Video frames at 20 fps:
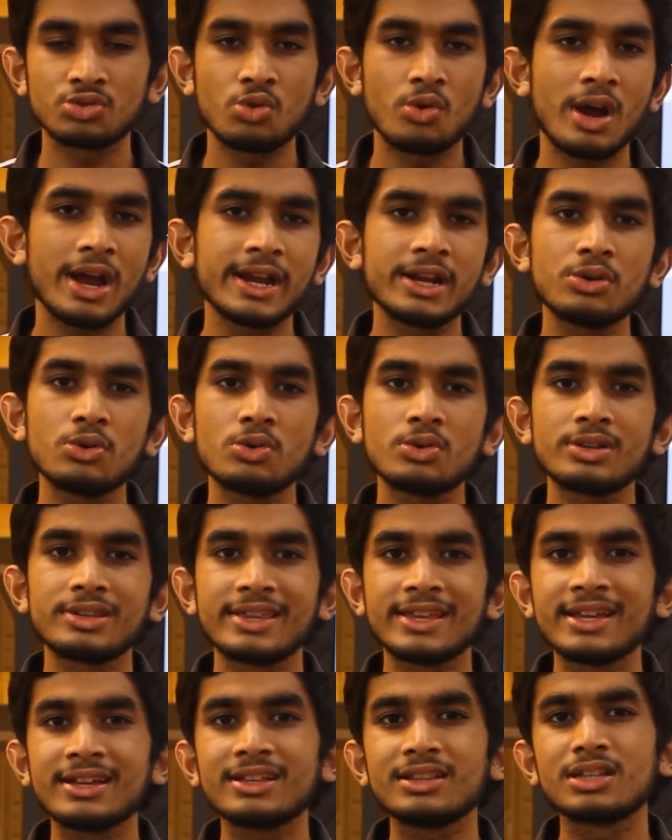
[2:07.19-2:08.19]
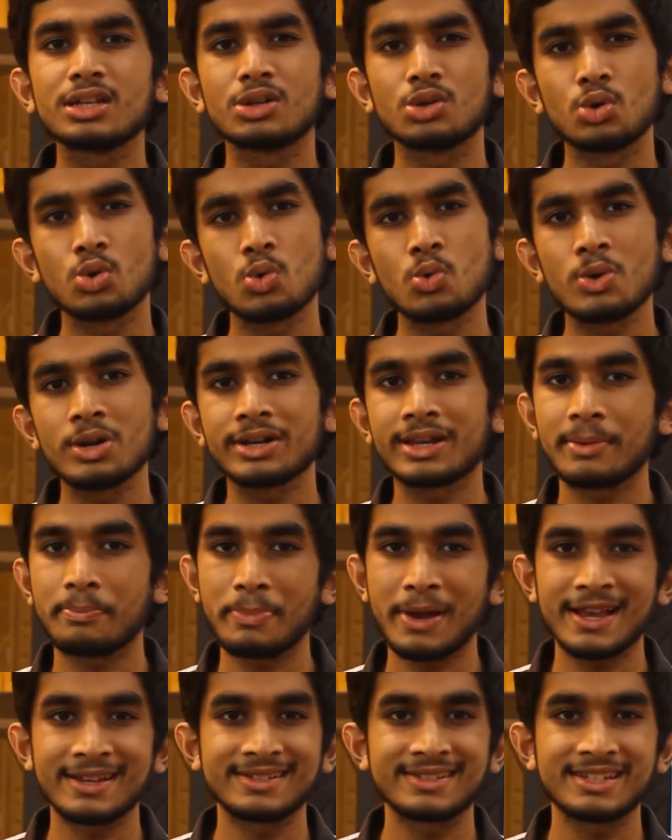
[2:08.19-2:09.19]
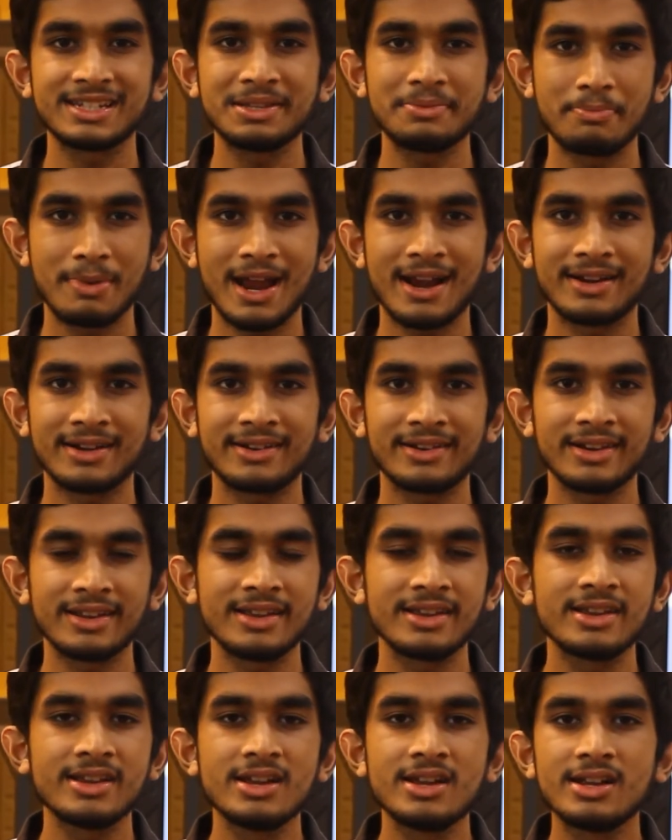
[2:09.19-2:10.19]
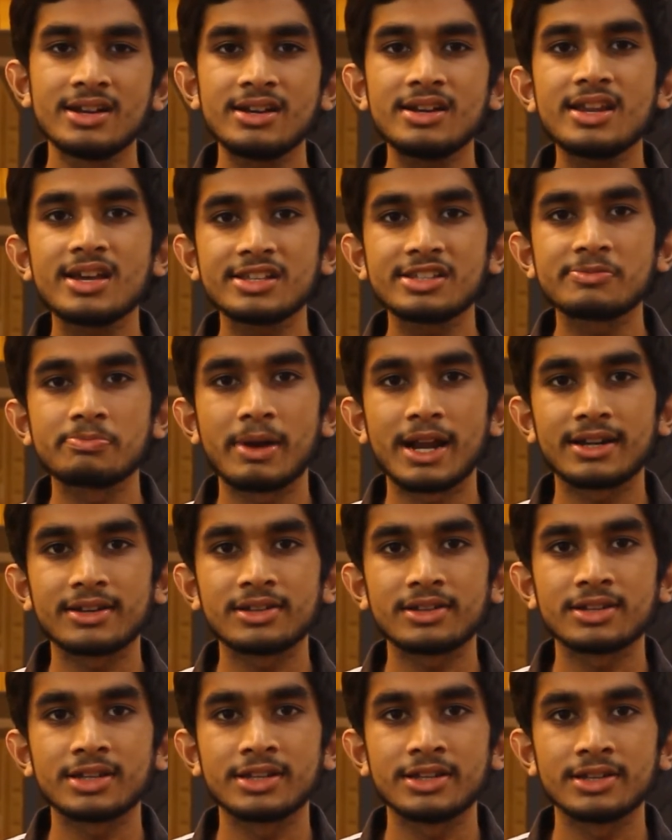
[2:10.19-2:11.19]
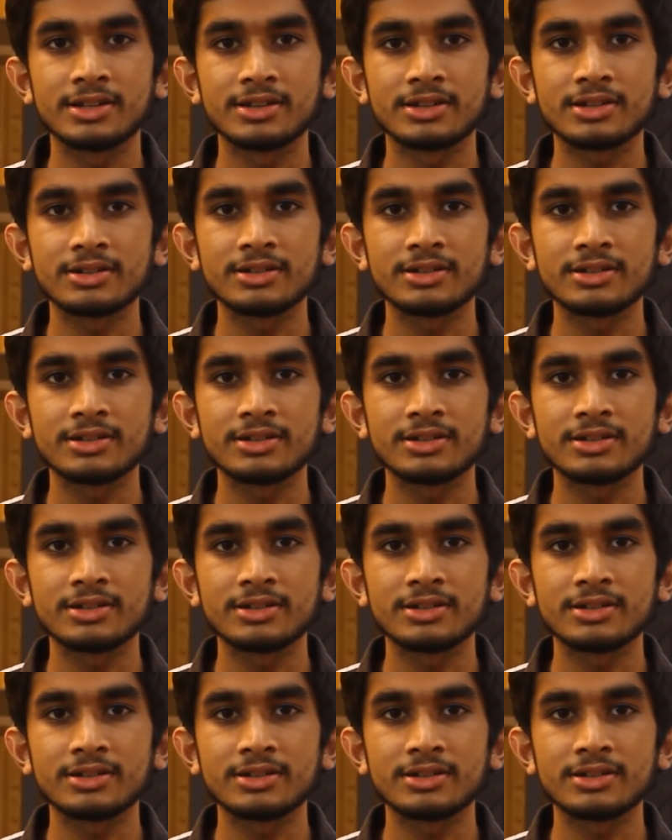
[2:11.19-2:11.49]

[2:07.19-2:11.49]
so I don't think the lower capacity battery does matter here.